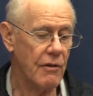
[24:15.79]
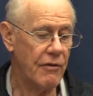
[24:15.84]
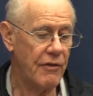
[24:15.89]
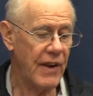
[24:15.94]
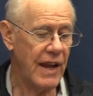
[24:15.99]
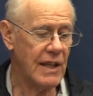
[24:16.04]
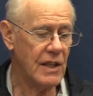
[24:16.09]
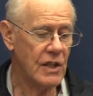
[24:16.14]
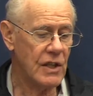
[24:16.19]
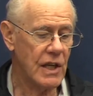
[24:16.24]

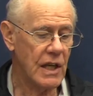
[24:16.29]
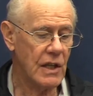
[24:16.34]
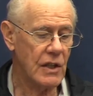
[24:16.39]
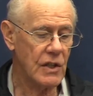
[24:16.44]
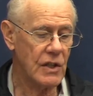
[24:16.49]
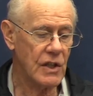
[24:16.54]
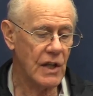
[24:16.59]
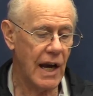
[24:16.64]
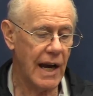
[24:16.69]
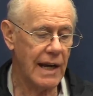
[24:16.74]
fencing,
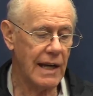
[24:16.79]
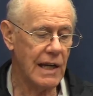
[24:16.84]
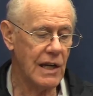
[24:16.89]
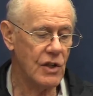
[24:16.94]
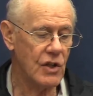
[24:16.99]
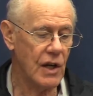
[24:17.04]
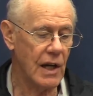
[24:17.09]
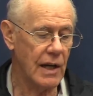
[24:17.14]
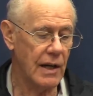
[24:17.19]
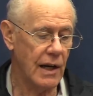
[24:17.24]

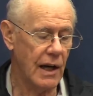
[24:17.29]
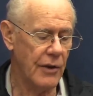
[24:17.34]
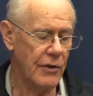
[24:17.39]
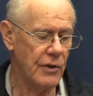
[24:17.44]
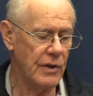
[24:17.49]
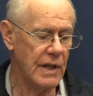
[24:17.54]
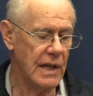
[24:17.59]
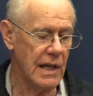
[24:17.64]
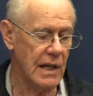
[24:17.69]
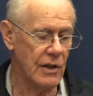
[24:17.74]
signage, and
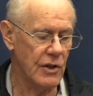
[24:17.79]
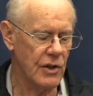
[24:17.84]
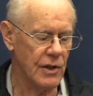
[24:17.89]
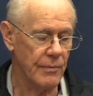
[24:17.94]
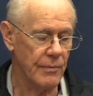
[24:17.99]
other needs.